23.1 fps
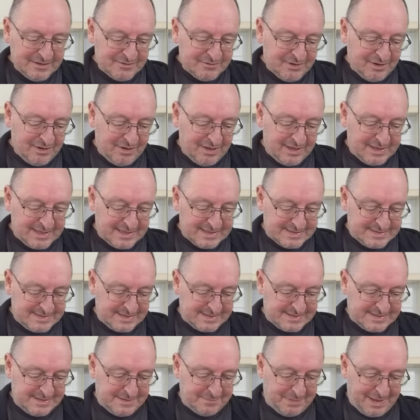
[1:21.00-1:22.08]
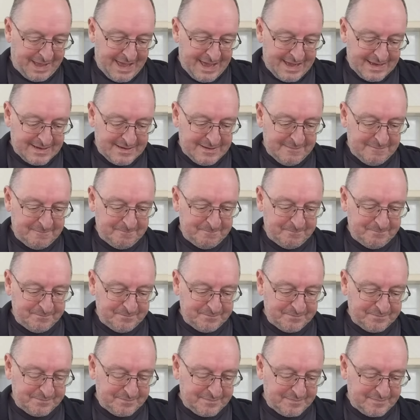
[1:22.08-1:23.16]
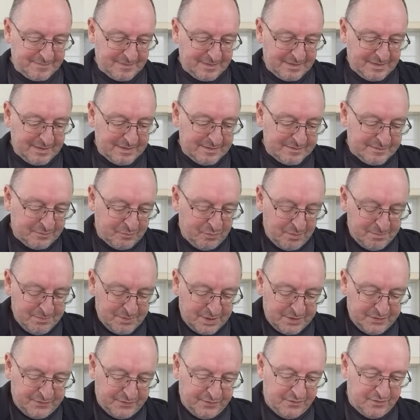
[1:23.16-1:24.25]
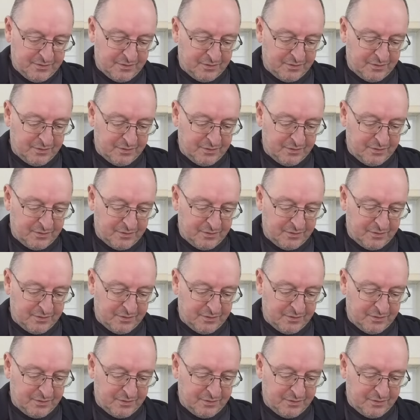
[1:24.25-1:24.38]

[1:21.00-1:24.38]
Right, you get six in a pack. So what I'm going to